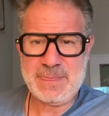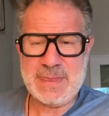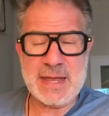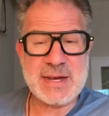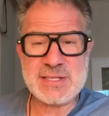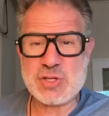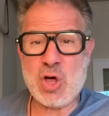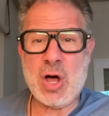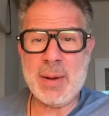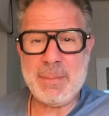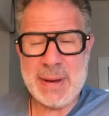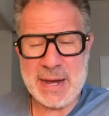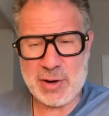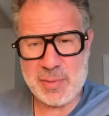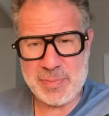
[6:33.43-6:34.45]
that he's gone
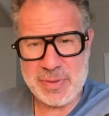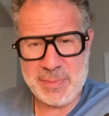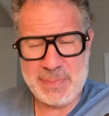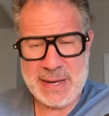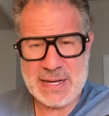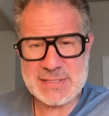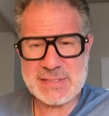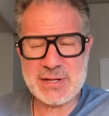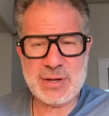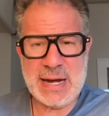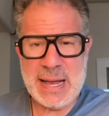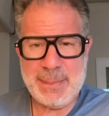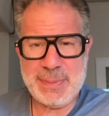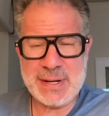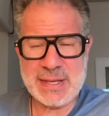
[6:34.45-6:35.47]
bankrupt in the past and it could
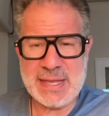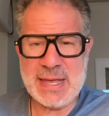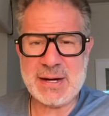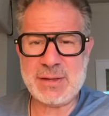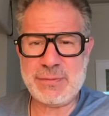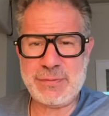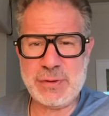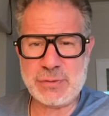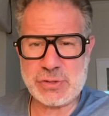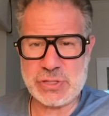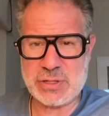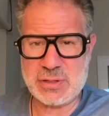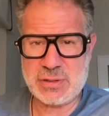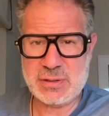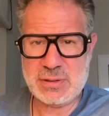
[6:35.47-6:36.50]
happen again in the
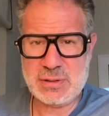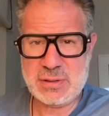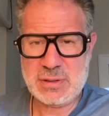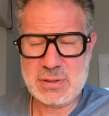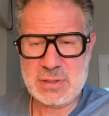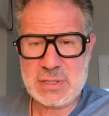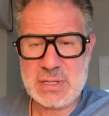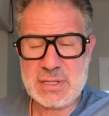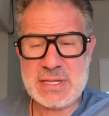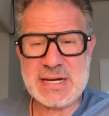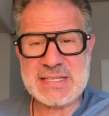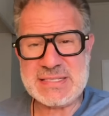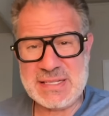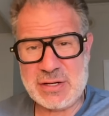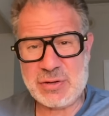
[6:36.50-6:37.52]
future, that
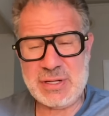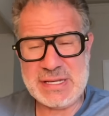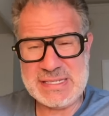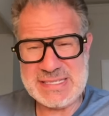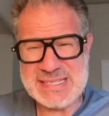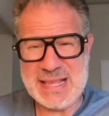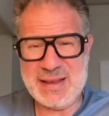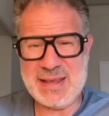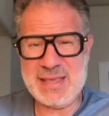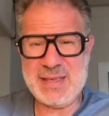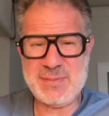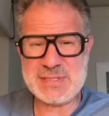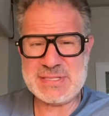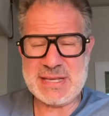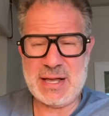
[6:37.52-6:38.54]
he's literally selling
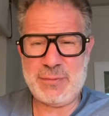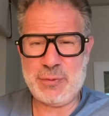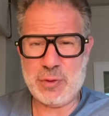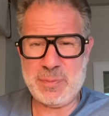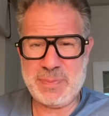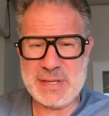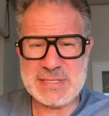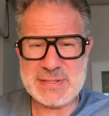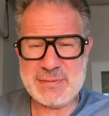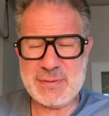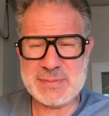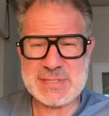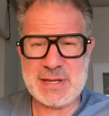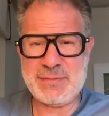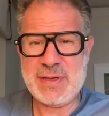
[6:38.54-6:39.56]
himself or a piece of
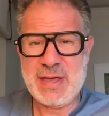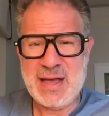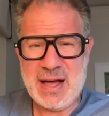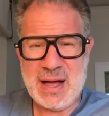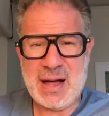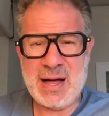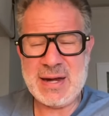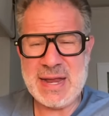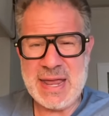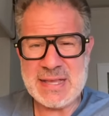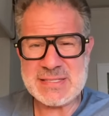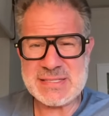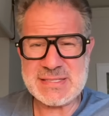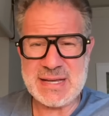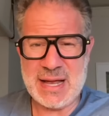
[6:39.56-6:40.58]
himself on a
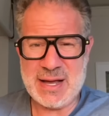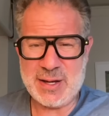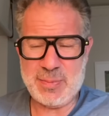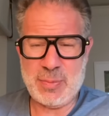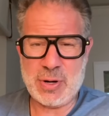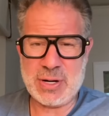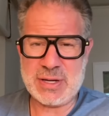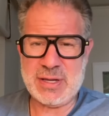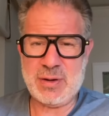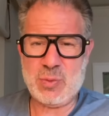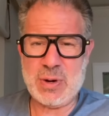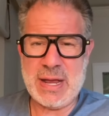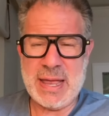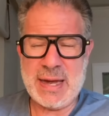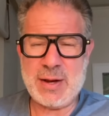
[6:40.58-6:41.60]
stock market
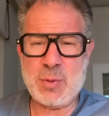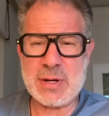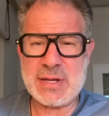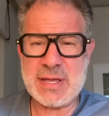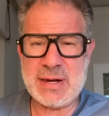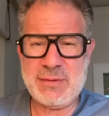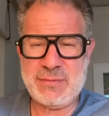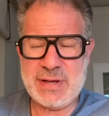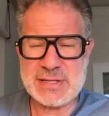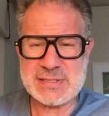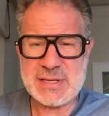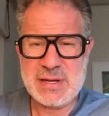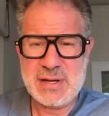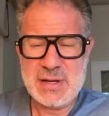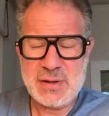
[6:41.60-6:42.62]
where anyone can
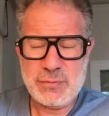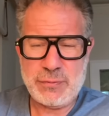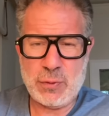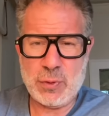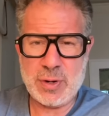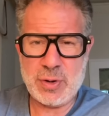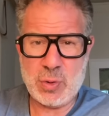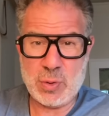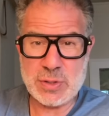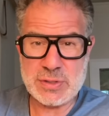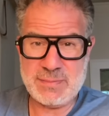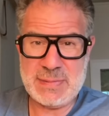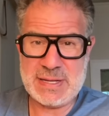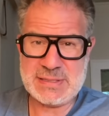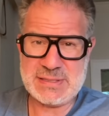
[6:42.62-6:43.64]
invest, foreign or
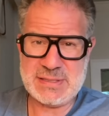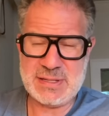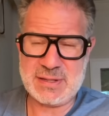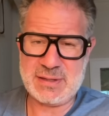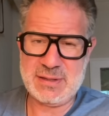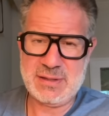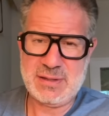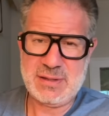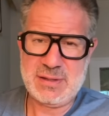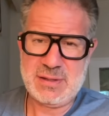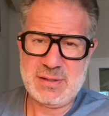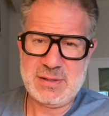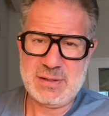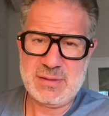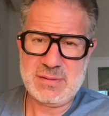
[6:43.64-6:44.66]
domestic,
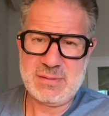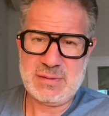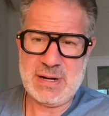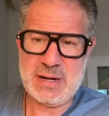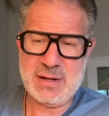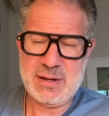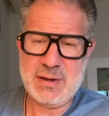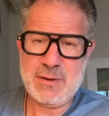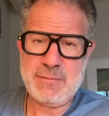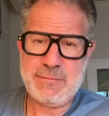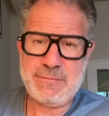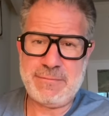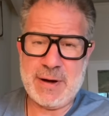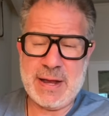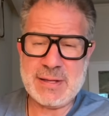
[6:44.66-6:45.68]
right?
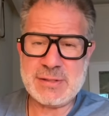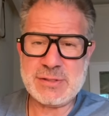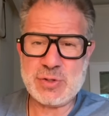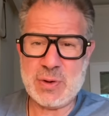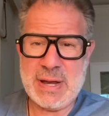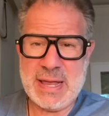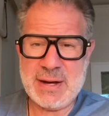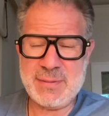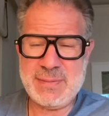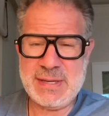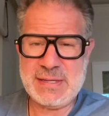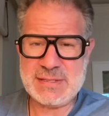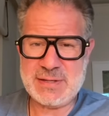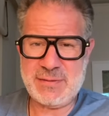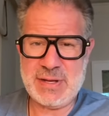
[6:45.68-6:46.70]
Friends or
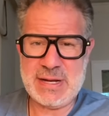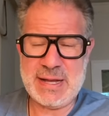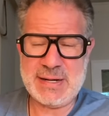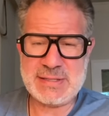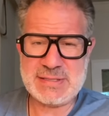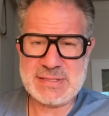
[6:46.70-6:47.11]
enemies of the United